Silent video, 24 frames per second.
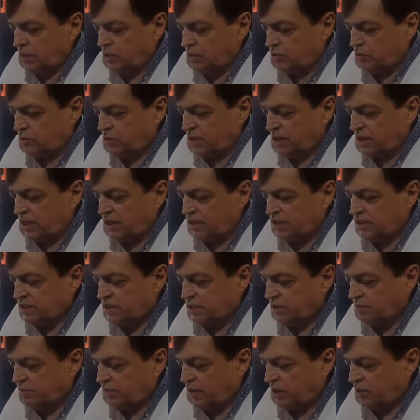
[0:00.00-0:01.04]
to
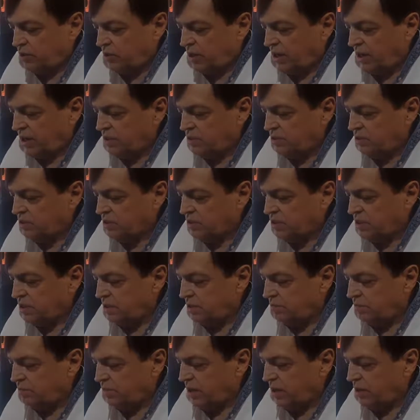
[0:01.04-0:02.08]
release bioelectrons
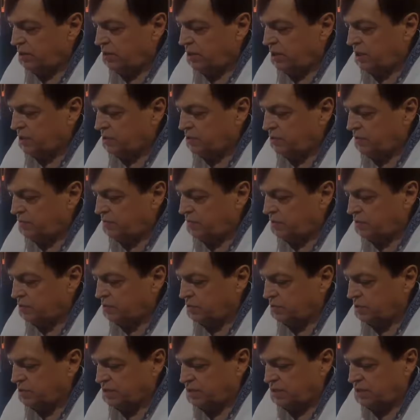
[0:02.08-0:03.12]
and bioelectron
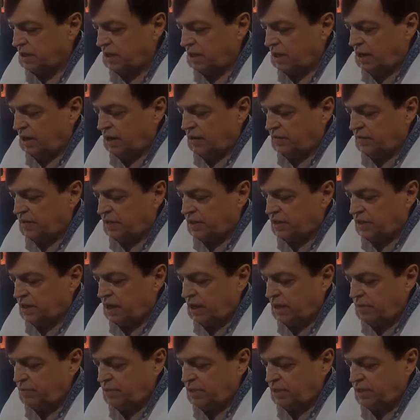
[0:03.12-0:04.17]
photons. With
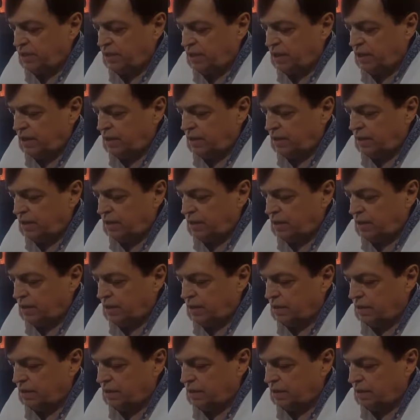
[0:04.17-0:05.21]

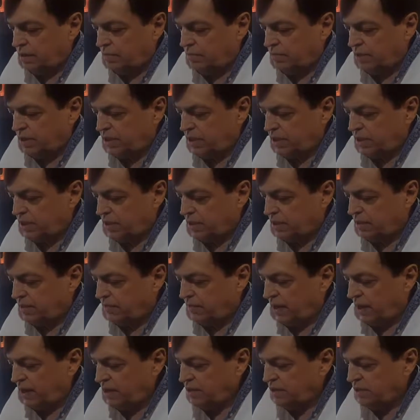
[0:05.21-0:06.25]
KBT medical
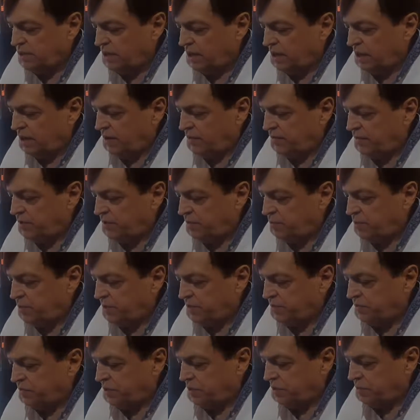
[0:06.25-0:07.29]
device, we
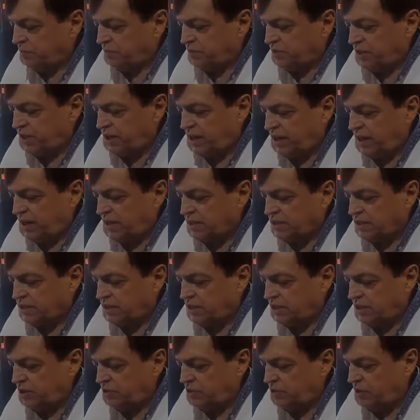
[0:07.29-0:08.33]
performed 3 years
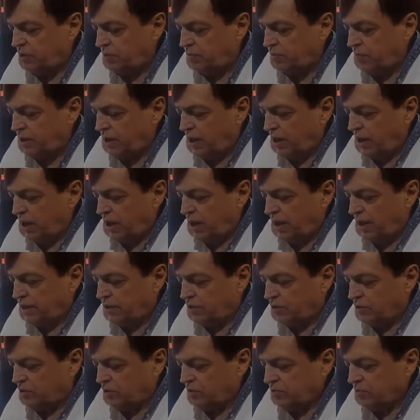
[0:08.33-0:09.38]
in Europe
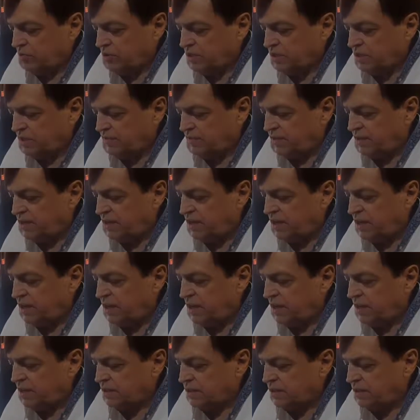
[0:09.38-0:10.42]
and almost 17
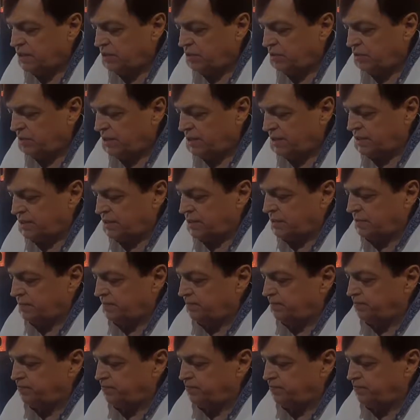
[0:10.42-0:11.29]
years in US.